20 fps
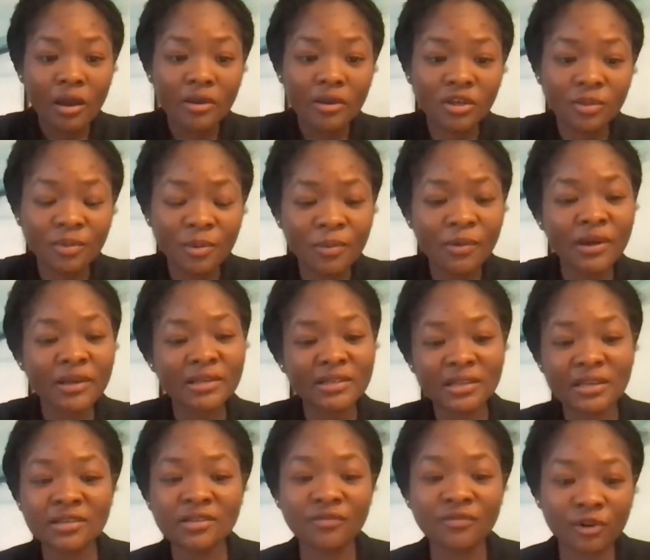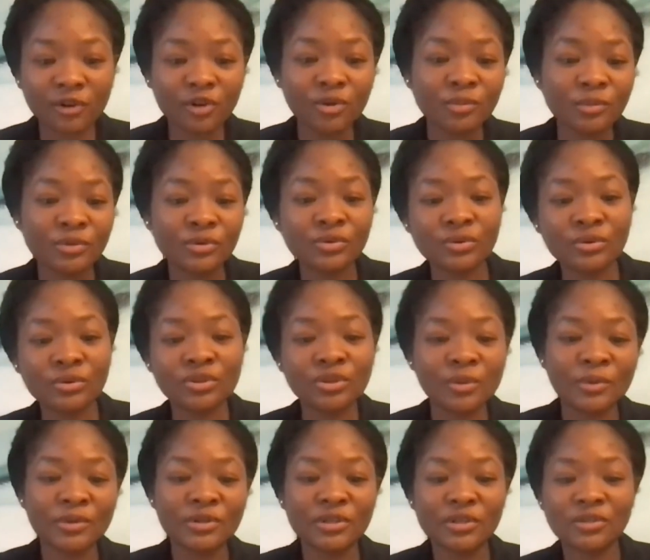Some people are saying the volume is good.
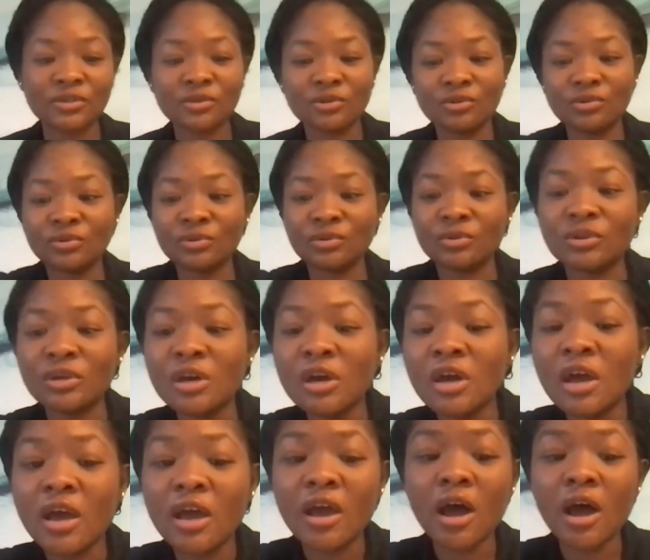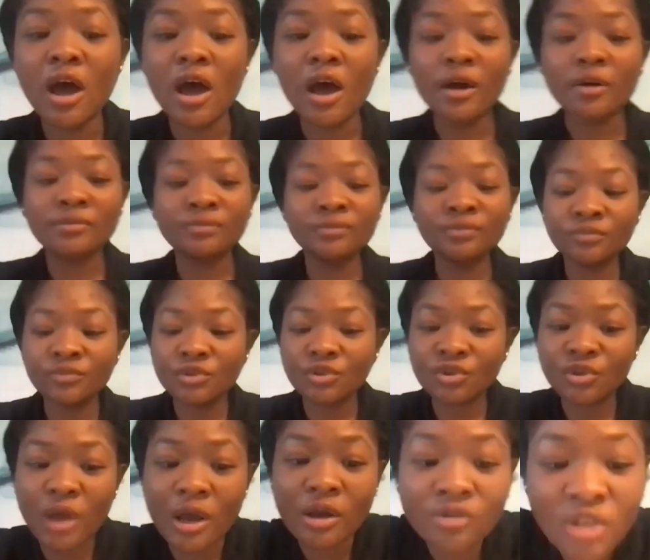Some say it's not too good.
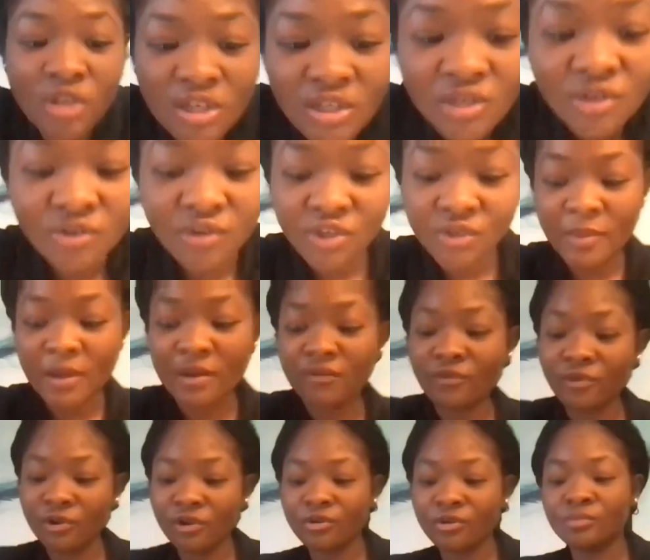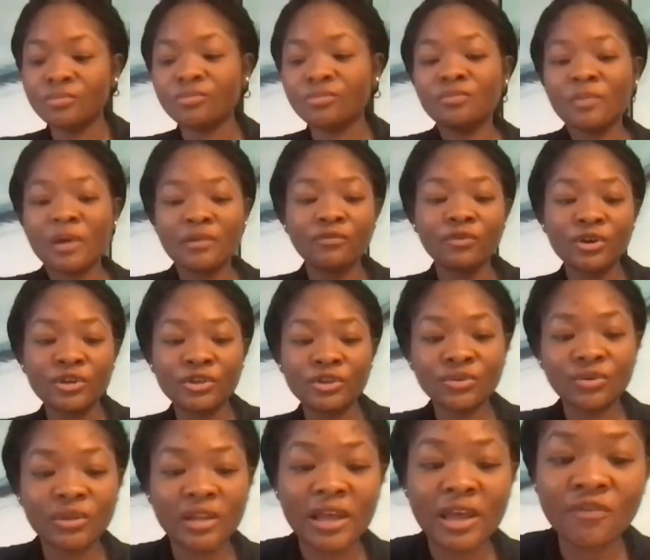So I'll just increase my volume, my voice,
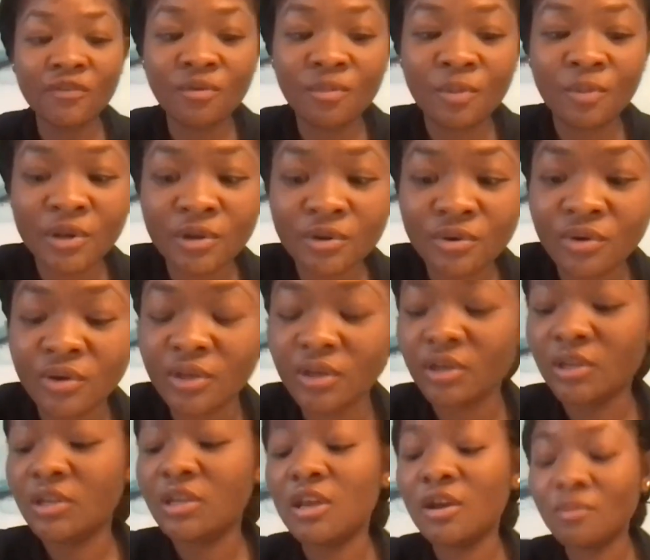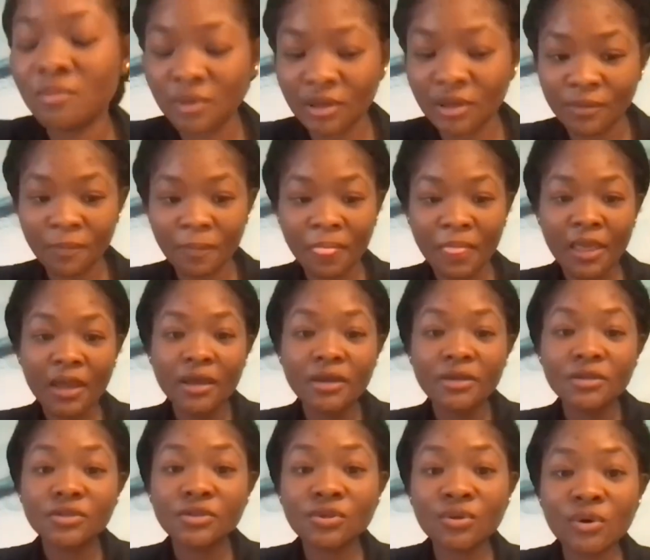so that everybody can hear me.
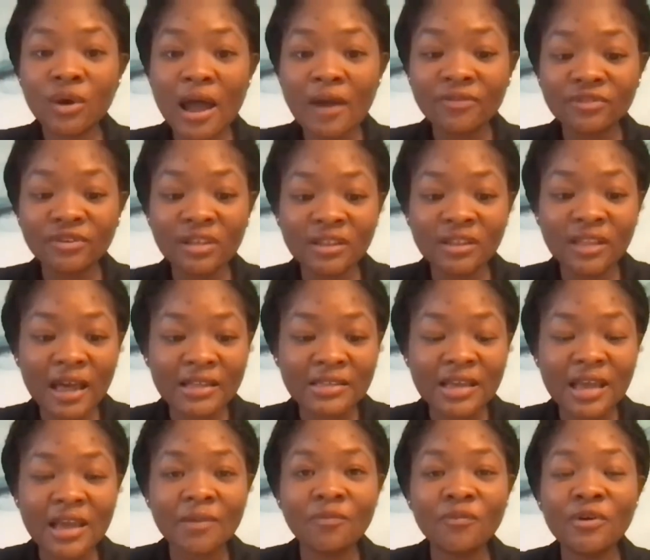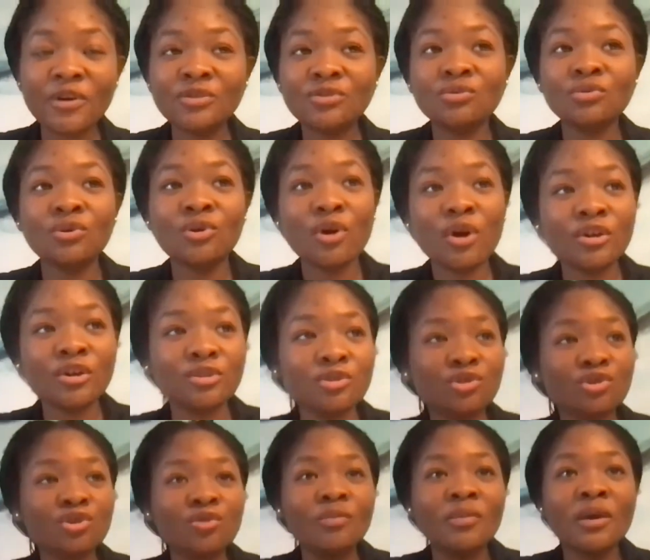So after that, I prayed to God to
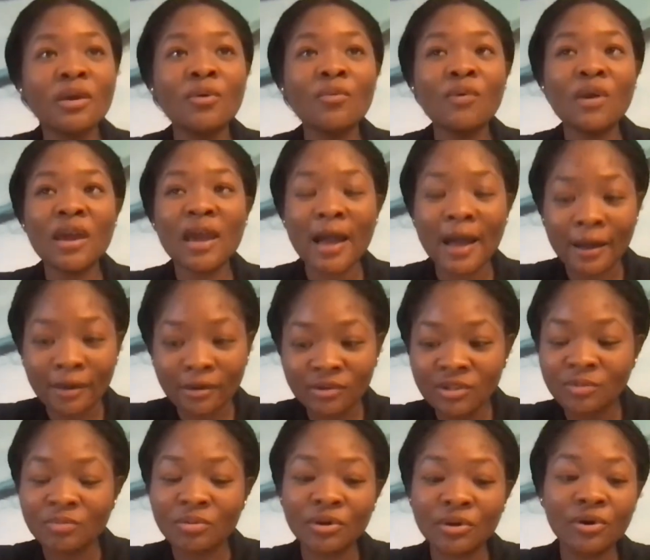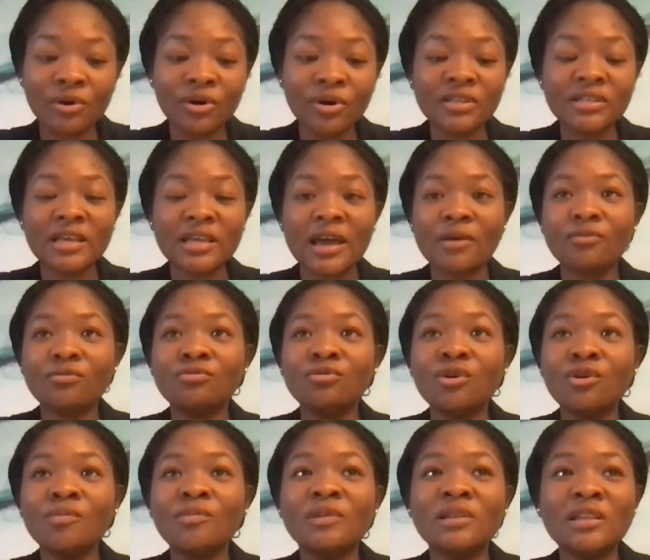show me a way out because I could
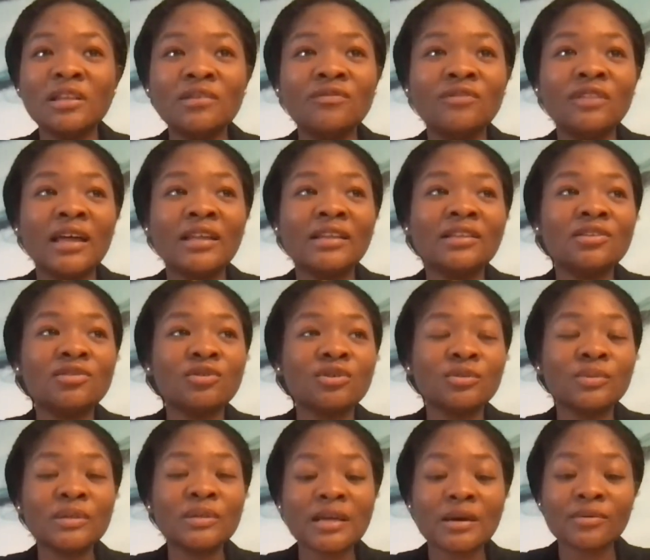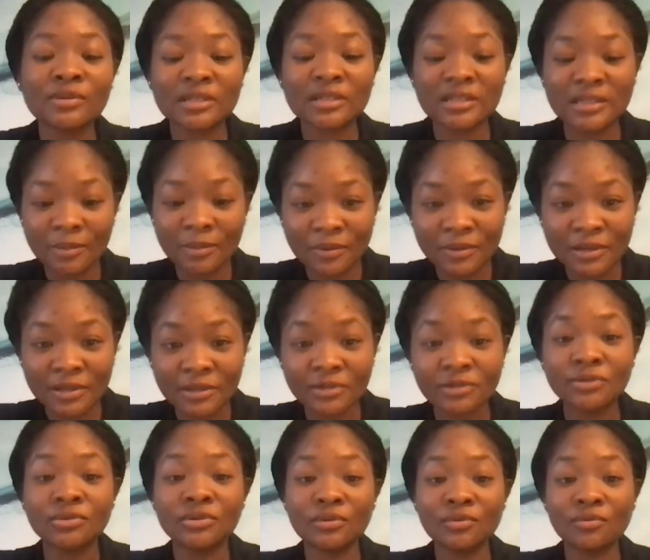not believe that this was what I was stepping
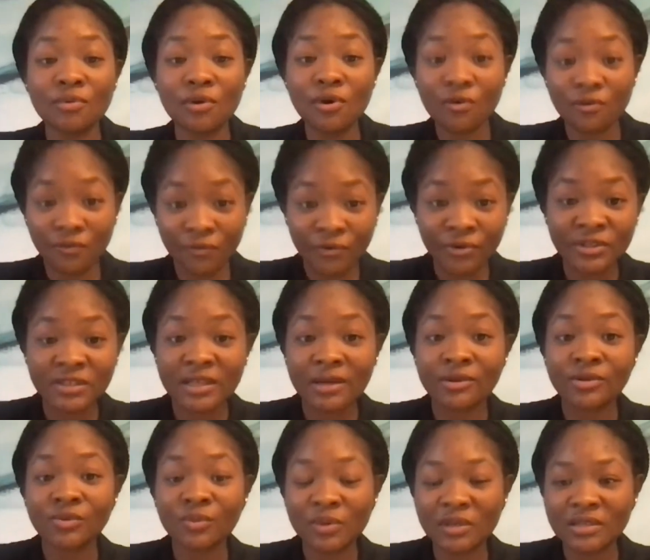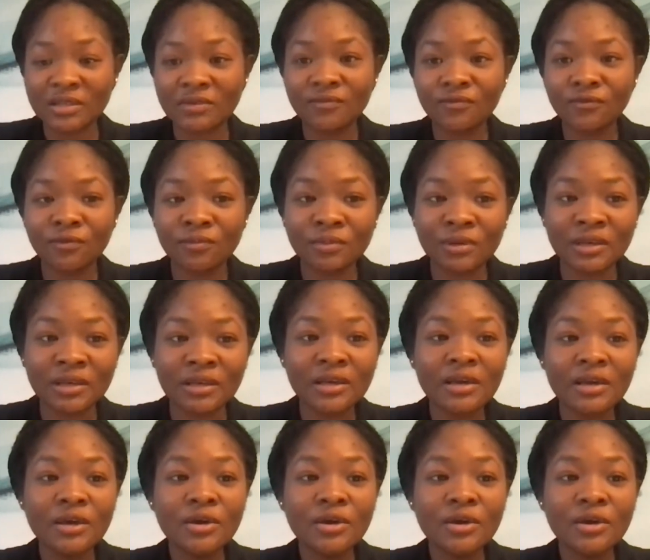into, the workforce that was waiting for me.